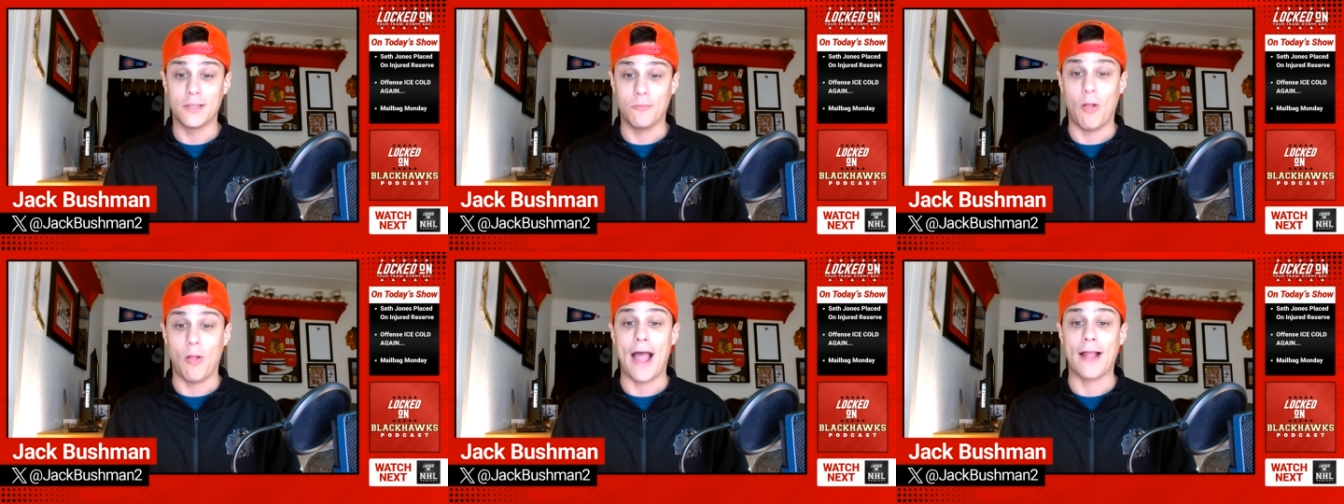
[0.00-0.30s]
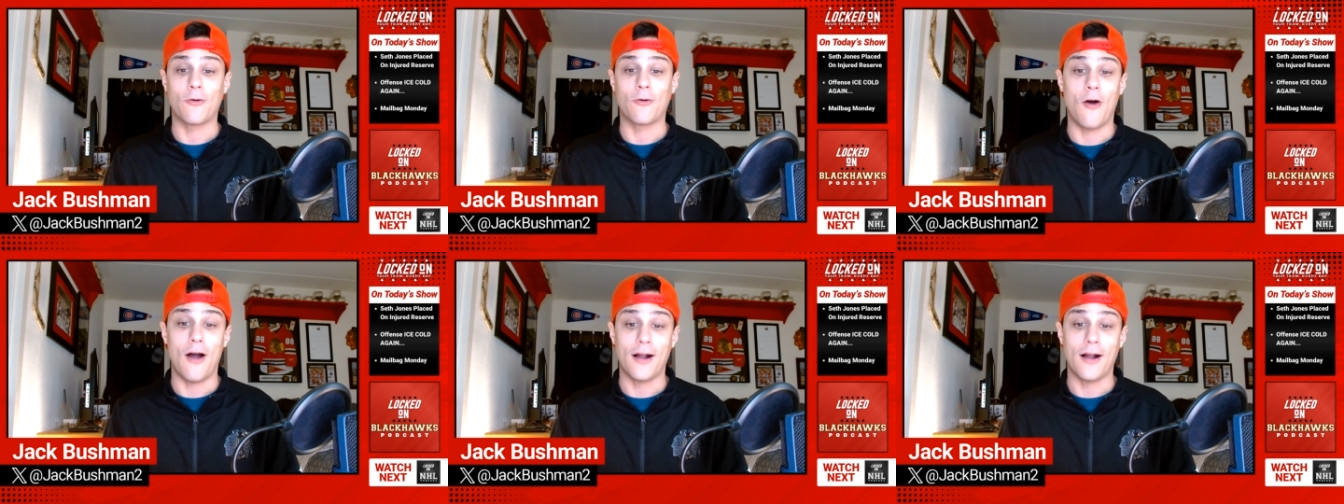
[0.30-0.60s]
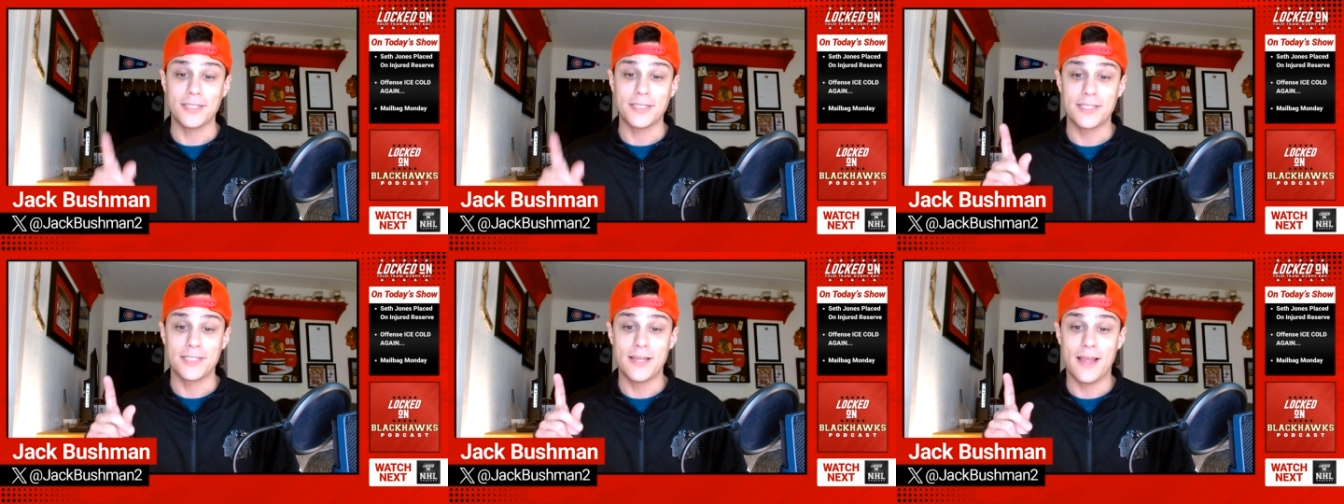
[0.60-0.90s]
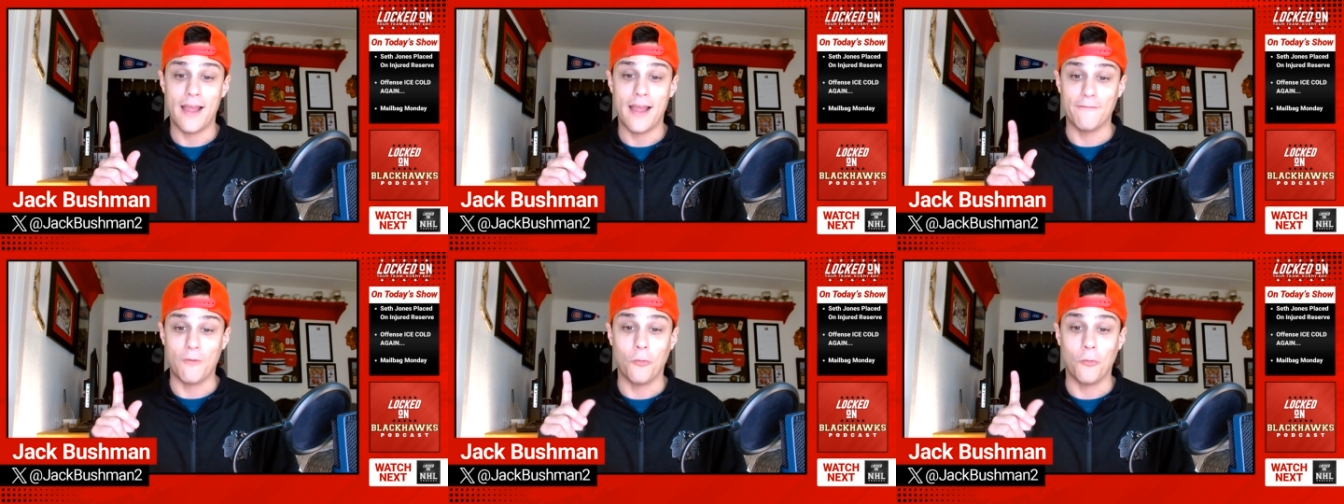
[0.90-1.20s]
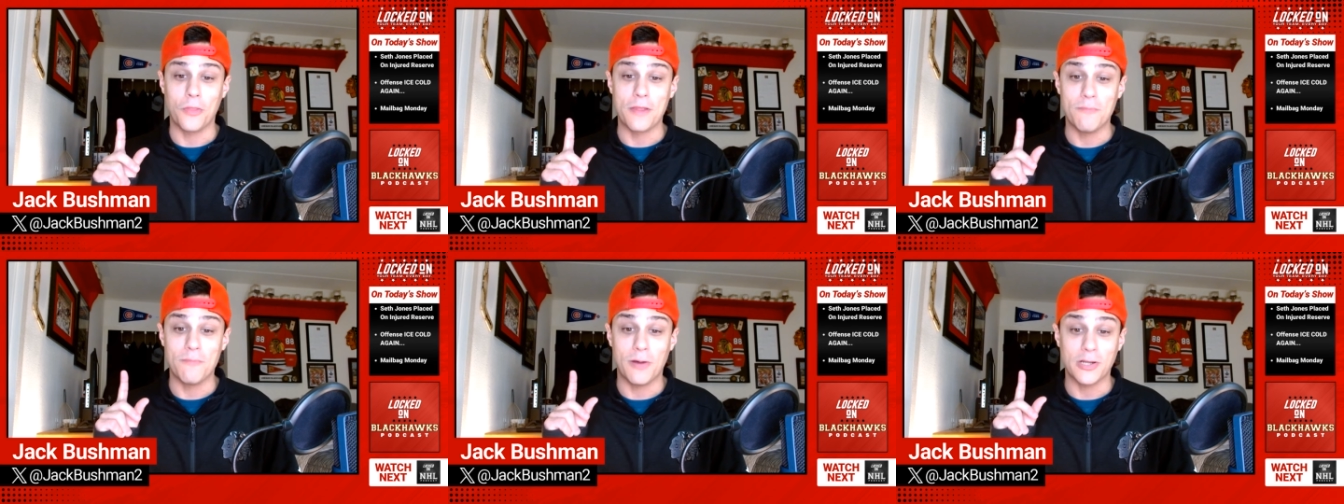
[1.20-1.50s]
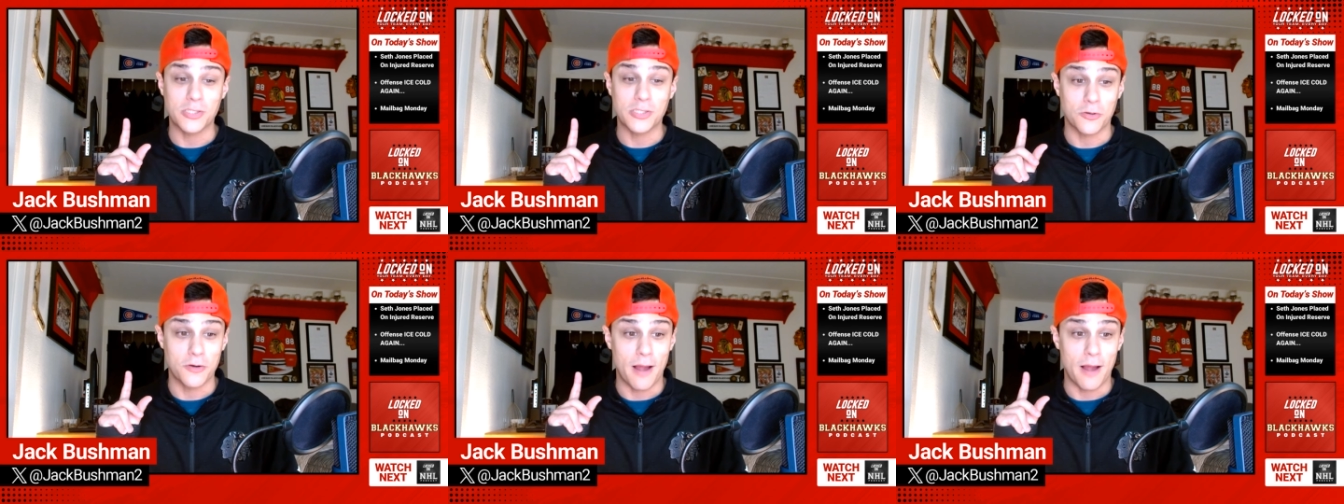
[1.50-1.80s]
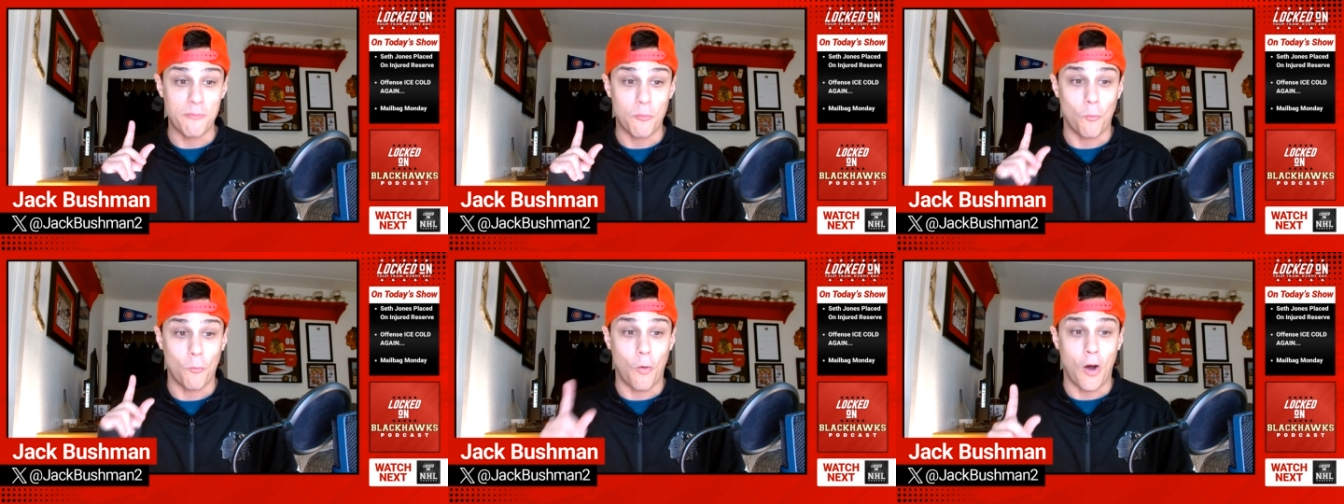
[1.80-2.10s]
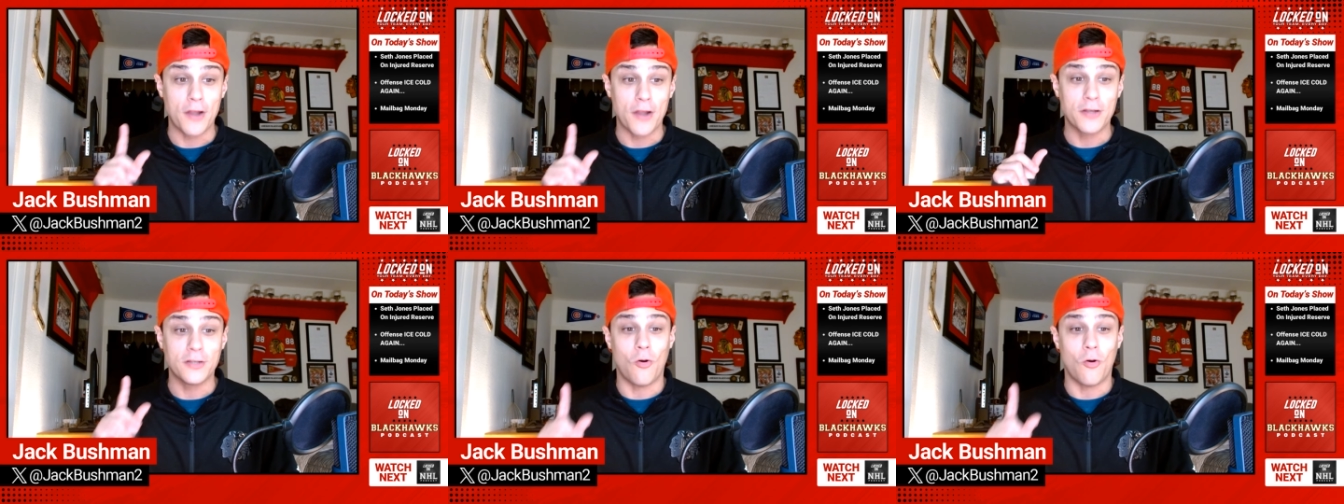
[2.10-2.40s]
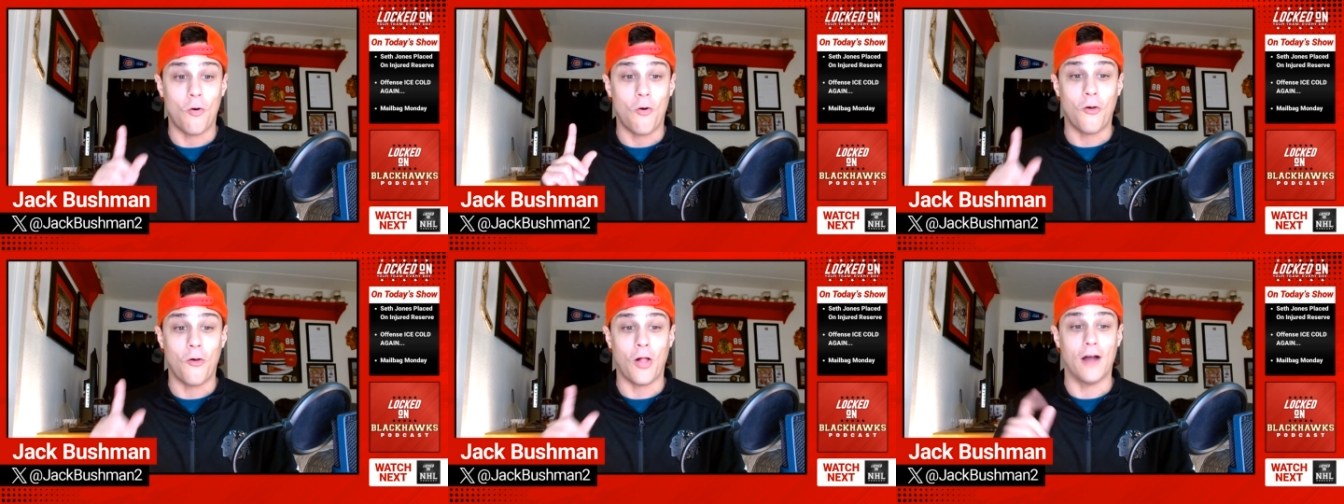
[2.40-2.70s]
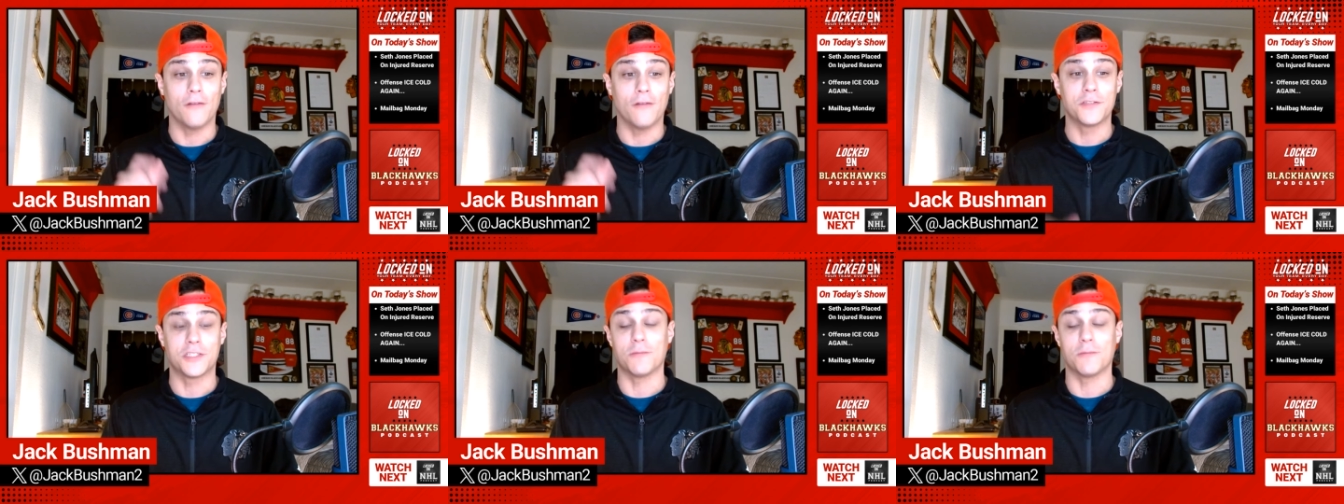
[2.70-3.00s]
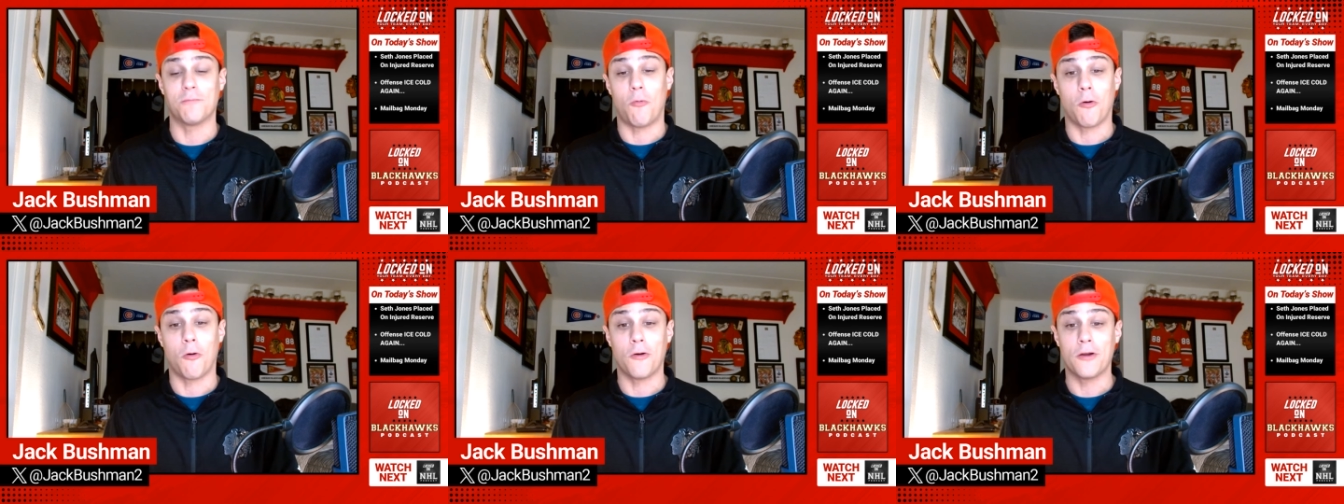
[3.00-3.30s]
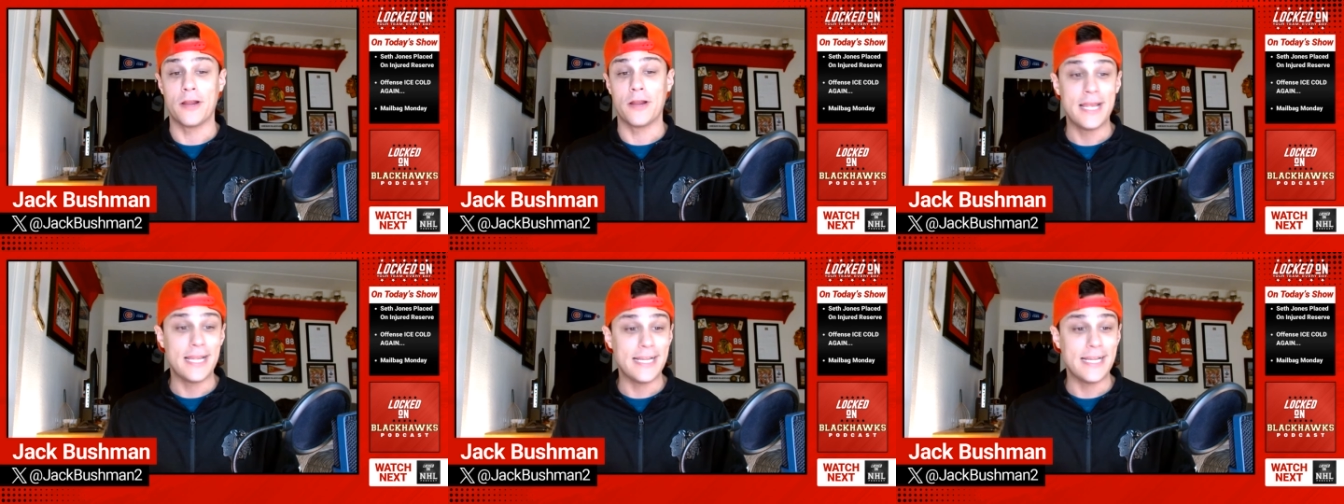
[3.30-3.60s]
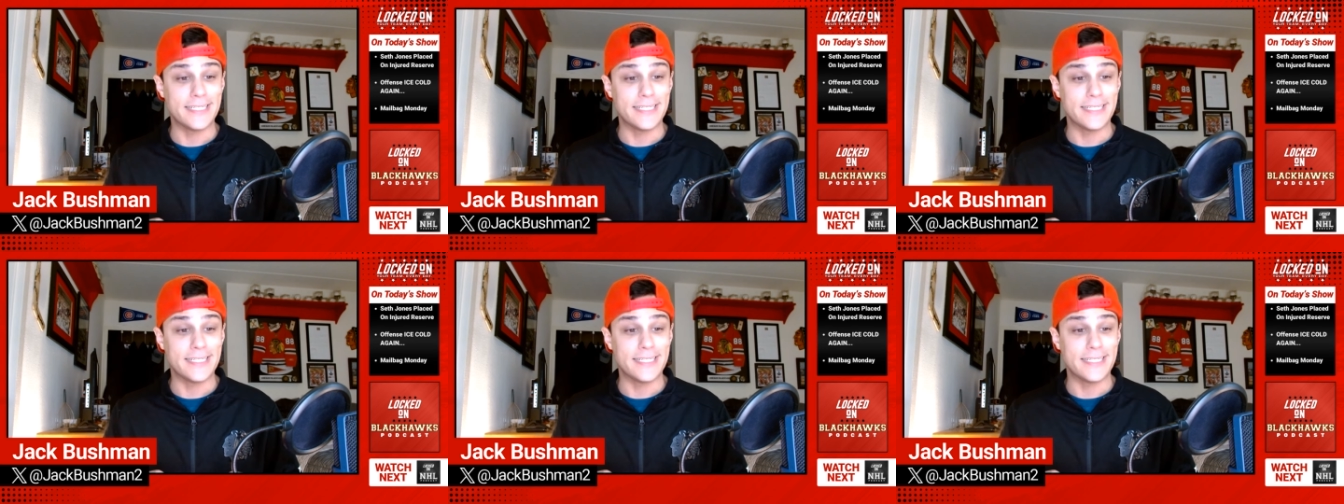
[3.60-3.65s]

the Blackhawks have only mustered up one goal of support.